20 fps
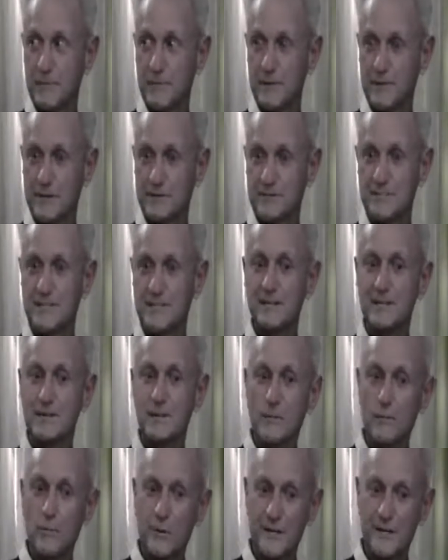because
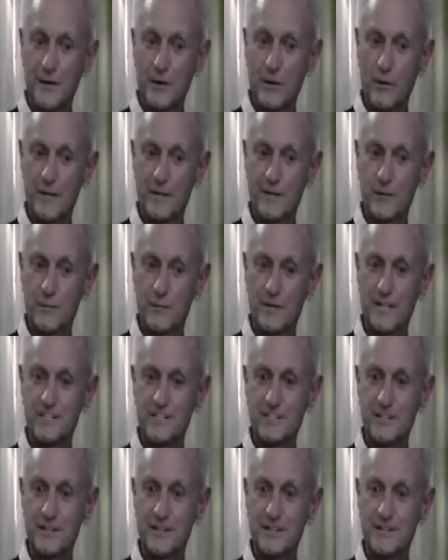when he heard it
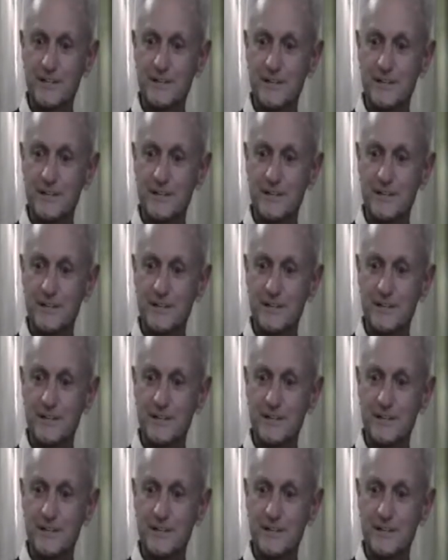originally,